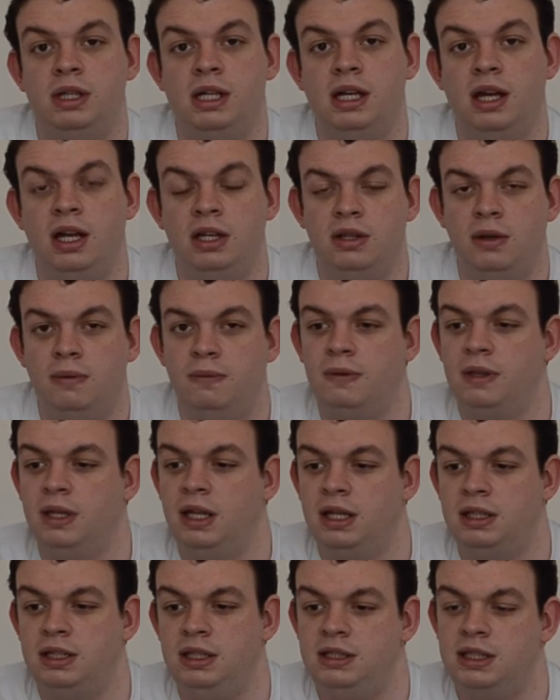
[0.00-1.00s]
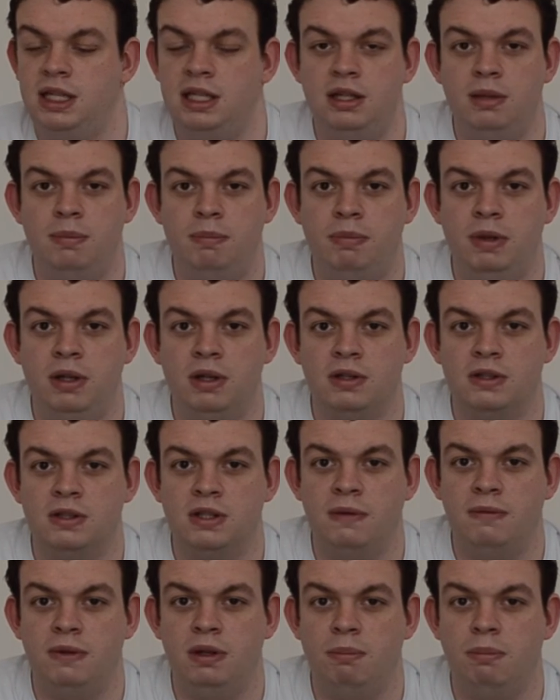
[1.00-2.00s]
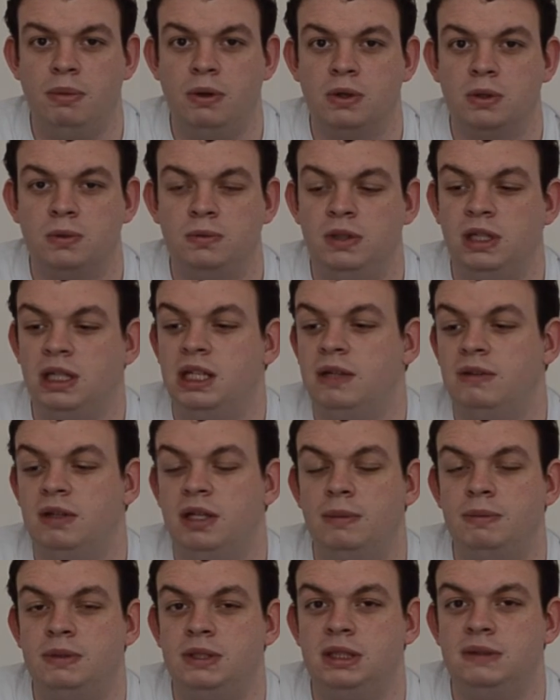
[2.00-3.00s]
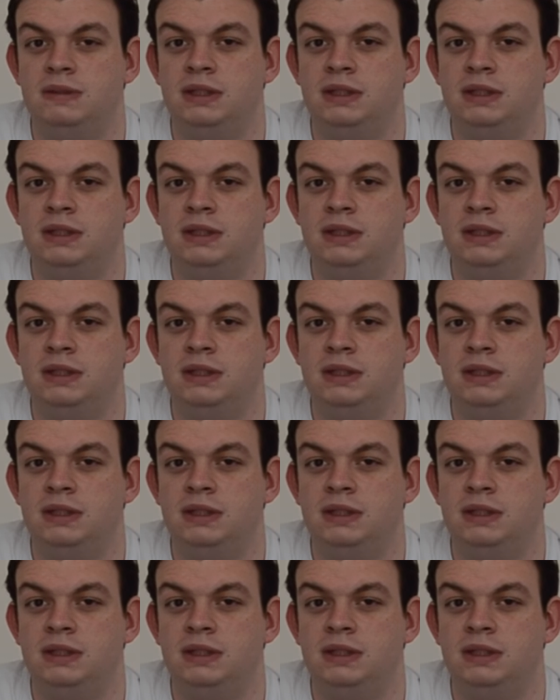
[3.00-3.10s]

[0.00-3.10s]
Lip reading: I don't think they actually send the stuff in a box with the level up service.